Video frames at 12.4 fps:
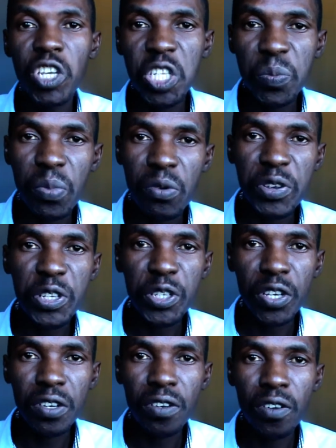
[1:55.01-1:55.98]

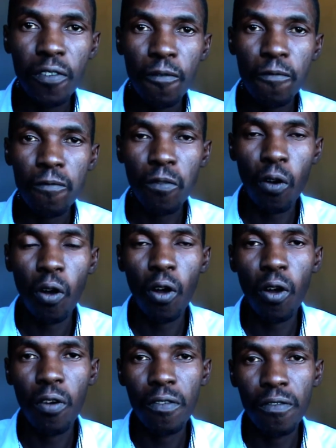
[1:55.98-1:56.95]
inspiration
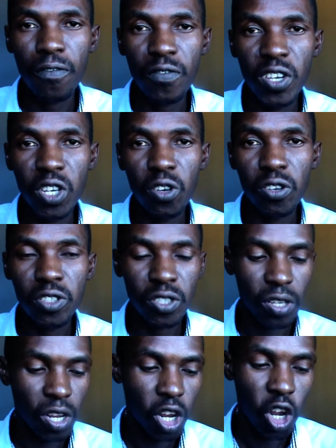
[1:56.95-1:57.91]
for
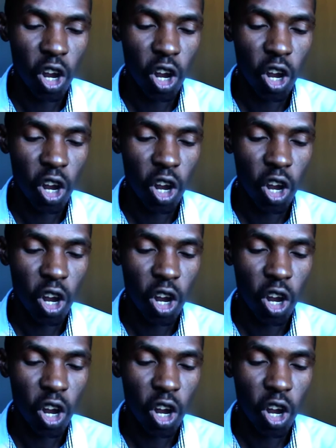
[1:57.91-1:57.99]
videos.